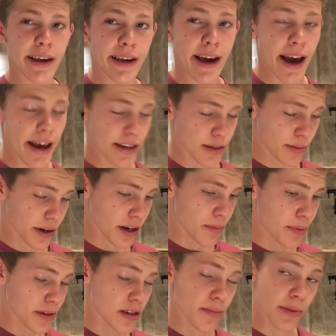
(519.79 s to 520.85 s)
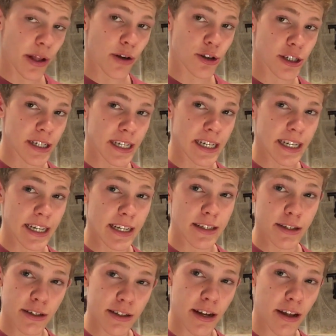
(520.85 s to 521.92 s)
and guys, we're gonna put some lotion in it because
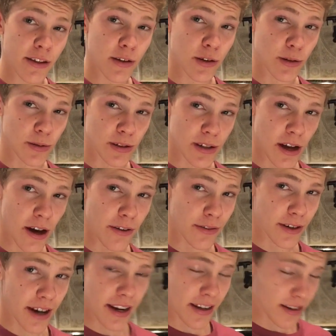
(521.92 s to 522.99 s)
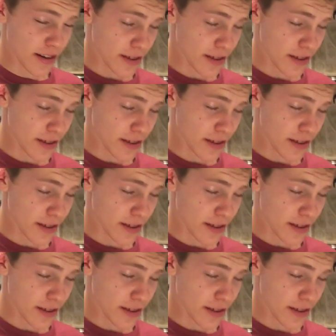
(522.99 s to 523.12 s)
there's nothing too soft, right? You